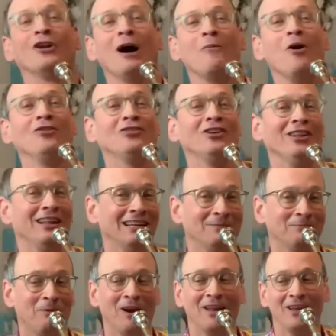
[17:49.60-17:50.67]
I was at this,
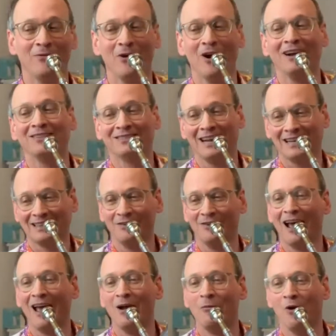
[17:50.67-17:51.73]
but you were exactly
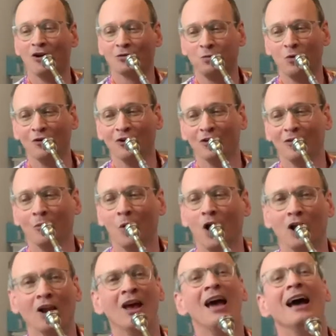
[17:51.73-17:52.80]
right. It was one up the
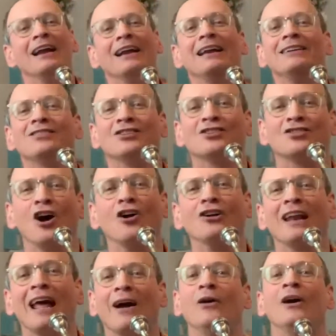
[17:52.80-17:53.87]
wall. And here's the song
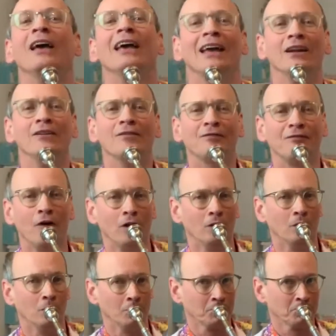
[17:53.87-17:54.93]
now in full.